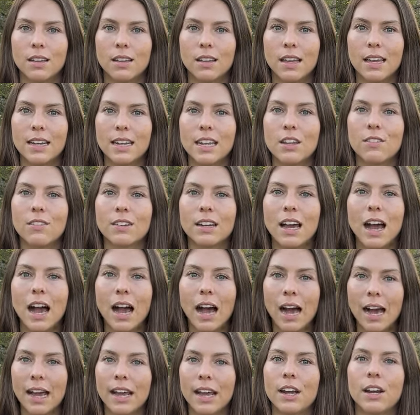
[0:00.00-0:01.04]
an even
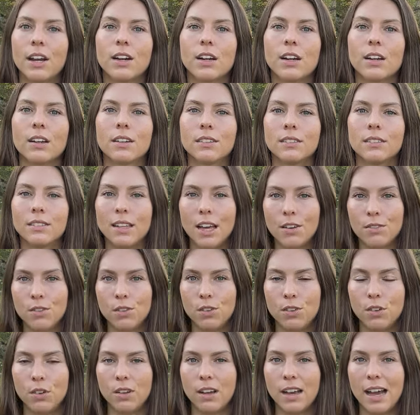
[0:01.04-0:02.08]
higher
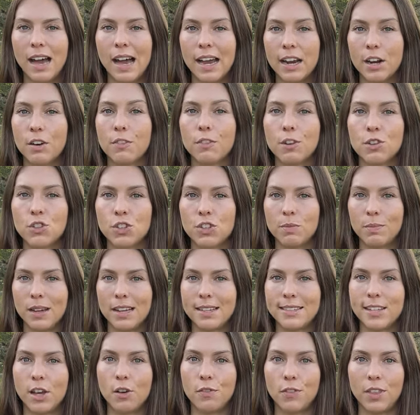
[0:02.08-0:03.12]
level, a higher version of
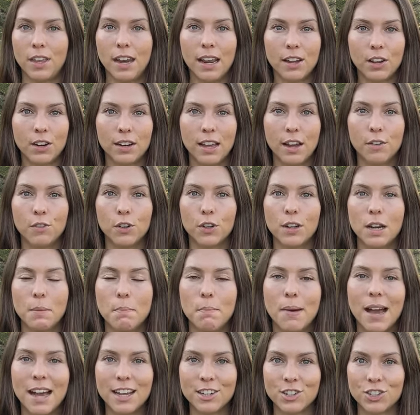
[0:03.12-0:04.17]
myself than I could ever
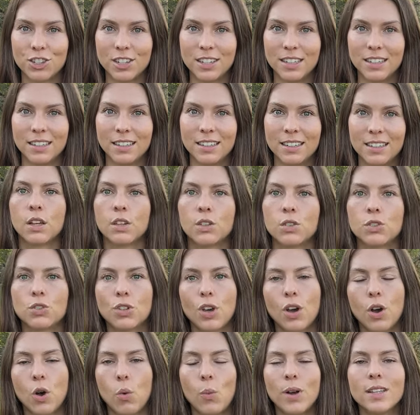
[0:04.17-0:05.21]
imagine.
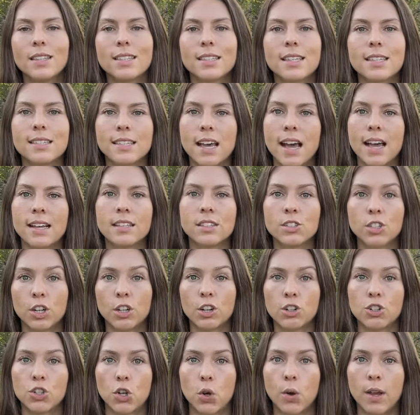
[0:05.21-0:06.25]
So once the signs
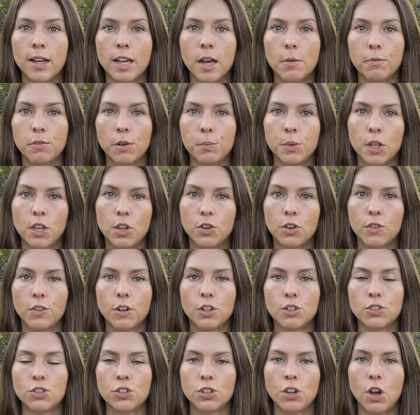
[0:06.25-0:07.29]
started showing up from the
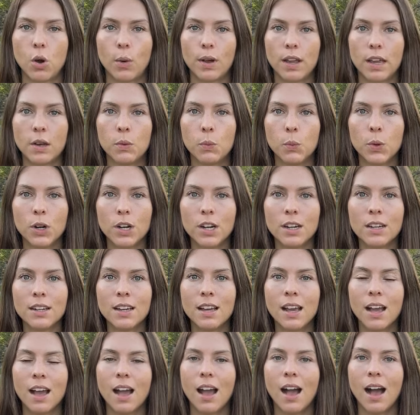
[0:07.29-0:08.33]
universe to go inward,
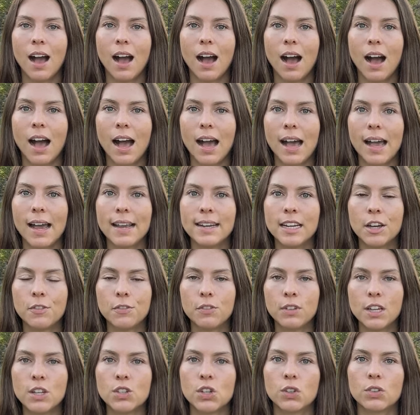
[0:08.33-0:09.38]
I
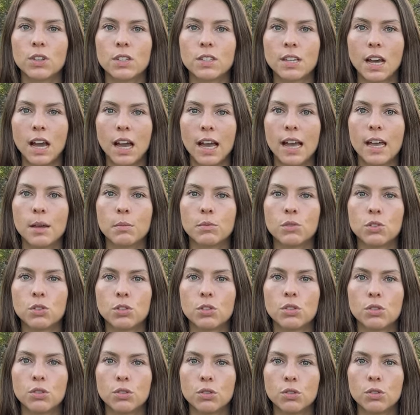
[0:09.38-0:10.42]
definitely took the time
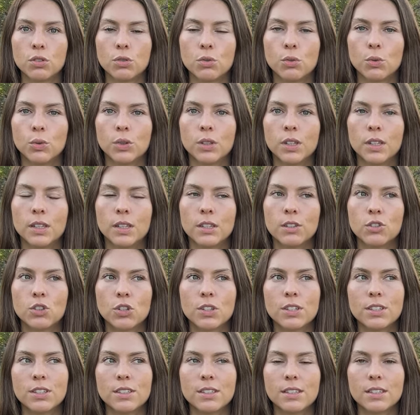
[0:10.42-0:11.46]
to
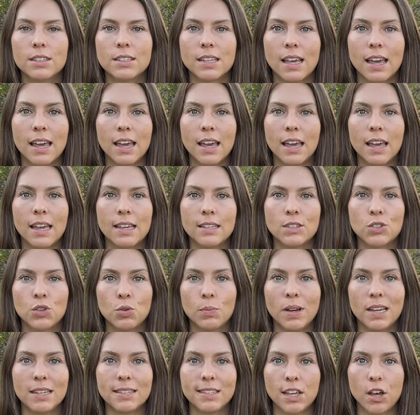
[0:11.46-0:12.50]
just say to
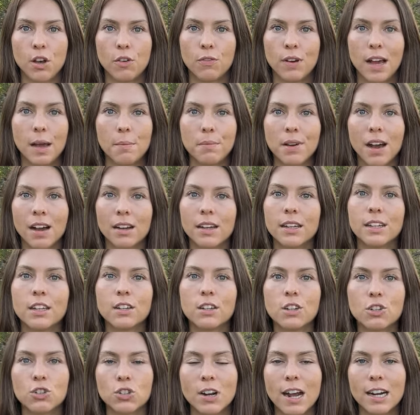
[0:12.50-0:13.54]
myself, I'm not going to
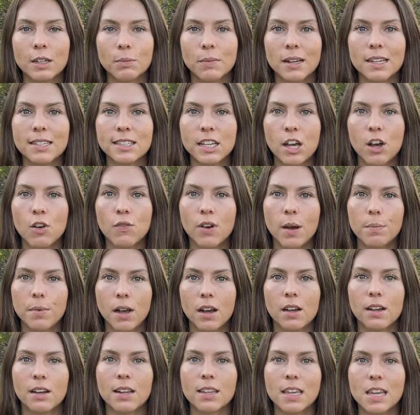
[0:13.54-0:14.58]
distract myself. I'm
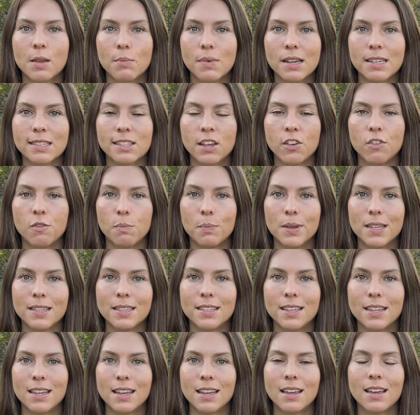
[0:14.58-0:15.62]
not going to keep myself
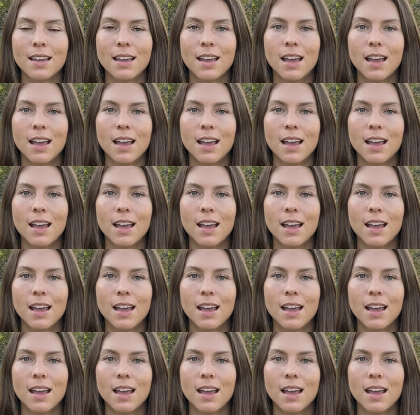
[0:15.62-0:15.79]
busy.